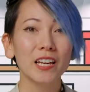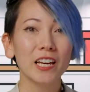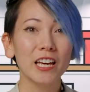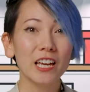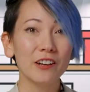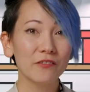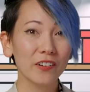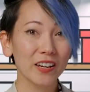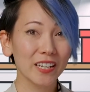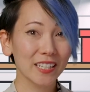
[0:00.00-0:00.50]

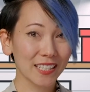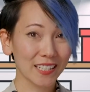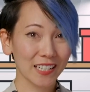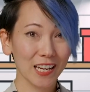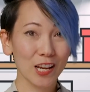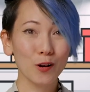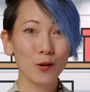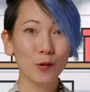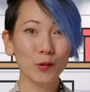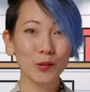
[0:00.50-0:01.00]
Invite
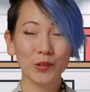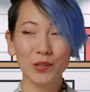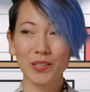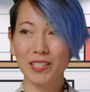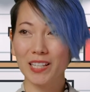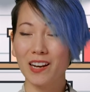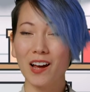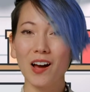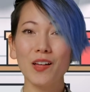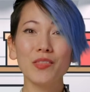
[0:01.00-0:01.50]

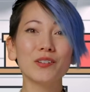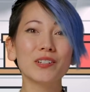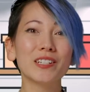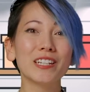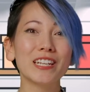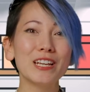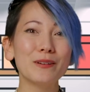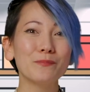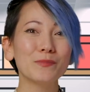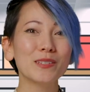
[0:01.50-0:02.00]
stakeholders and other
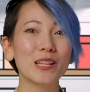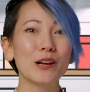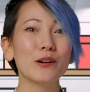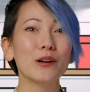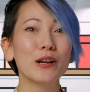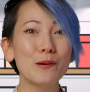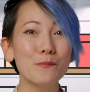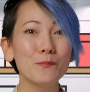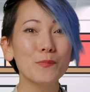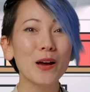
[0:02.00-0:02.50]
teams that
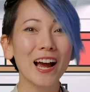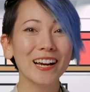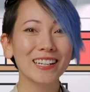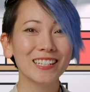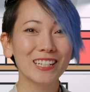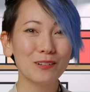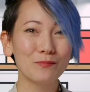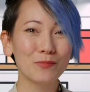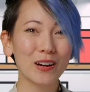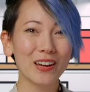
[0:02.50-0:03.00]
are
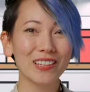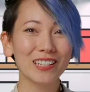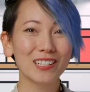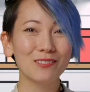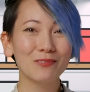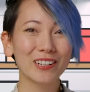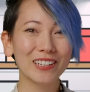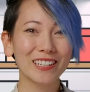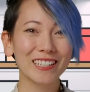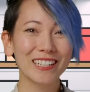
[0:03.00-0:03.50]
impacted by
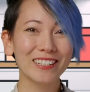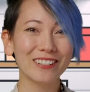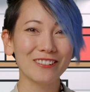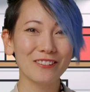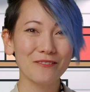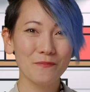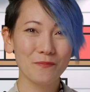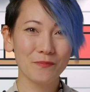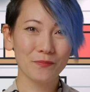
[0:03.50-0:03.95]
this work too.